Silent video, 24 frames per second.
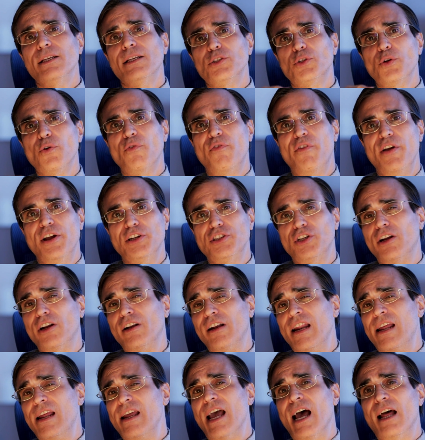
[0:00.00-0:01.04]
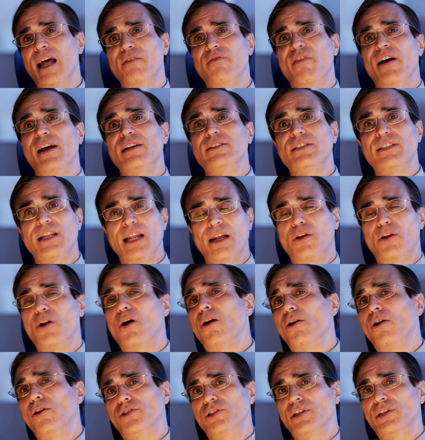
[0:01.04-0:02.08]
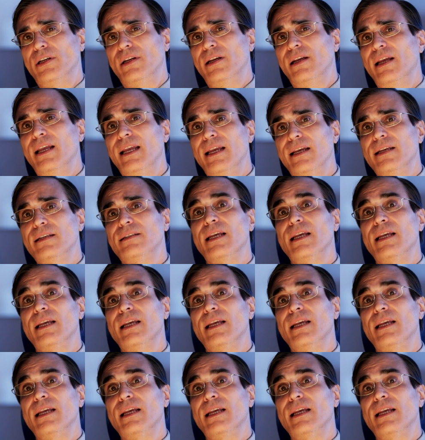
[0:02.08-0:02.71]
sufficiently advanced technology is